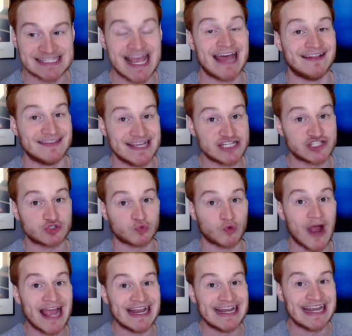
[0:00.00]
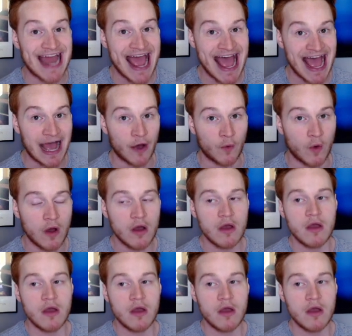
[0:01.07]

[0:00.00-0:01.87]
at least right now,